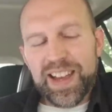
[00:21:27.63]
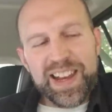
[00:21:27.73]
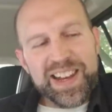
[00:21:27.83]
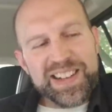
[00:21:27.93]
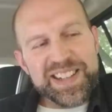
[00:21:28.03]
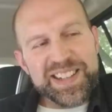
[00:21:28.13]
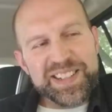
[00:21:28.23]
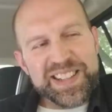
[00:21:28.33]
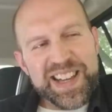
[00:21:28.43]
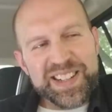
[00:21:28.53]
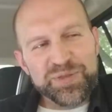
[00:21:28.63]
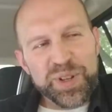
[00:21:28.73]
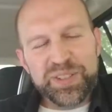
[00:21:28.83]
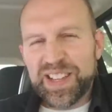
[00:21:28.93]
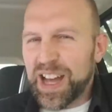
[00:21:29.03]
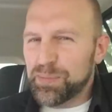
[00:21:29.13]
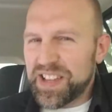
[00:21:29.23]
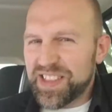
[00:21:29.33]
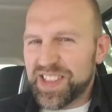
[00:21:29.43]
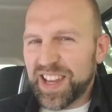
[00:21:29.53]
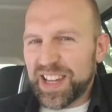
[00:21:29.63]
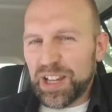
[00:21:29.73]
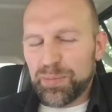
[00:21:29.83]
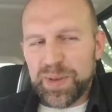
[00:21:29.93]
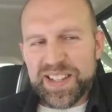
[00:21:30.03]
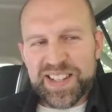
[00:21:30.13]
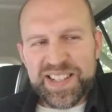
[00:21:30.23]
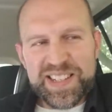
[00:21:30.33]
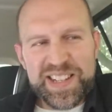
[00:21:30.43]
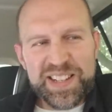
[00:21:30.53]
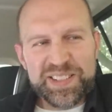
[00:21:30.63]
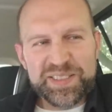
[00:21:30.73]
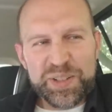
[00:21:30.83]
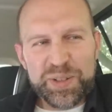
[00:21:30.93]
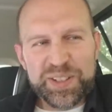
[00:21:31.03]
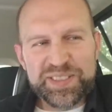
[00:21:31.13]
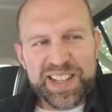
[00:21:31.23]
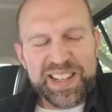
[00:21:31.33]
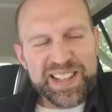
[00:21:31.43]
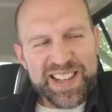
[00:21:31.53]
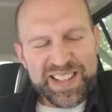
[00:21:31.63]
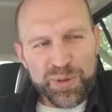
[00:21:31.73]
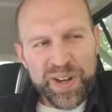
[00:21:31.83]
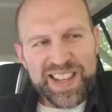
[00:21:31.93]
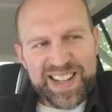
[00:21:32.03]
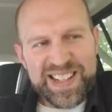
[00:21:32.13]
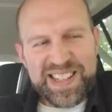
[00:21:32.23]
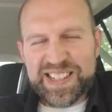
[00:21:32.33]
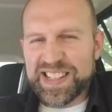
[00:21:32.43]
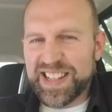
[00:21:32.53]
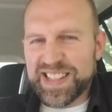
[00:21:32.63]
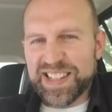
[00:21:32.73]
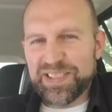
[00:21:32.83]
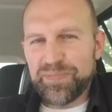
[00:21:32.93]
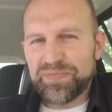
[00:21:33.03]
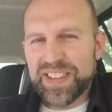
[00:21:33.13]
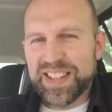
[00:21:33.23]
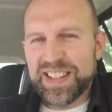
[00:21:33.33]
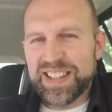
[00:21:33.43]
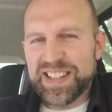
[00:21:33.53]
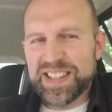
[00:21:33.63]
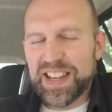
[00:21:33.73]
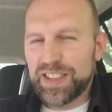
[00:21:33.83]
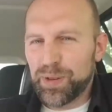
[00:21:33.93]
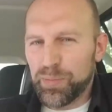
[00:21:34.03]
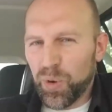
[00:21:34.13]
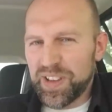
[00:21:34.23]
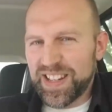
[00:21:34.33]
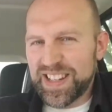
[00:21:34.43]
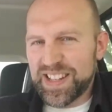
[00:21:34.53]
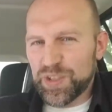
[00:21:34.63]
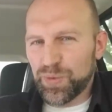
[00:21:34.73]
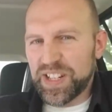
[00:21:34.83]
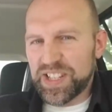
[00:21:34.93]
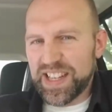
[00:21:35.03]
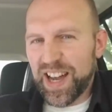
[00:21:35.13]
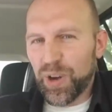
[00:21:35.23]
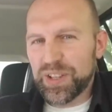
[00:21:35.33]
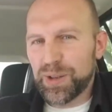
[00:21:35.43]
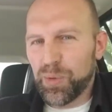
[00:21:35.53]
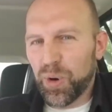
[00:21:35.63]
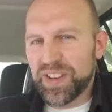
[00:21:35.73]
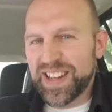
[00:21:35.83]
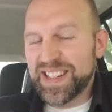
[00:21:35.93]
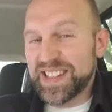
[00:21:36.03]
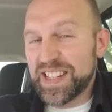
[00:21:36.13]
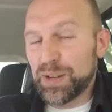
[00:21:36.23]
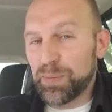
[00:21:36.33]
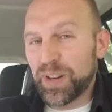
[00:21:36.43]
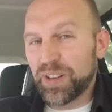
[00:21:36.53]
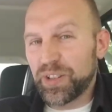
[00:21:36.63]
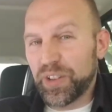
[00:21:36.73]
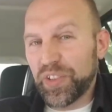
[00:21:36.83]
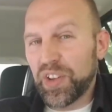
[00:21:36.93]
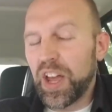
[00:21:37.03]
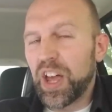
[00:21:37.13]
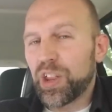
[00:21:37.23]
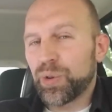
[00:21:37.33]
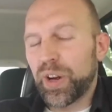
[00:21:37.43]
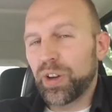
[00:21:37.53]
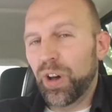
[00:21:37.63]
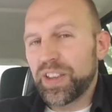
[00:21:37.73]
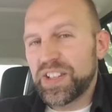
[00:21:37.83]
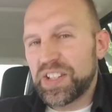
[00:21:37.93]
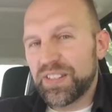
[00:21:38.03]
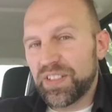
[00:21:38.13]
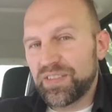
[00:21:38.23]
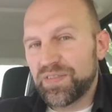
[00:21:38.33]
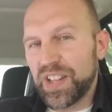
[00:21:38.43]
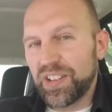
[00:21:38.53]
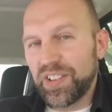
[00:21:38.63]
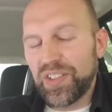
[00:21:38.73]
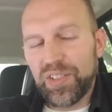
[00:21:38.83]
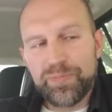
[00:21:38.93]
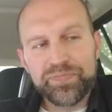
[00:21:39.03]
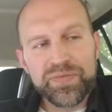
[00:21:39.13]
And like that really got me thinking because, like, the way that he sees it is the more that he has reached out, the more that he's seen miracles throughout all these different fields.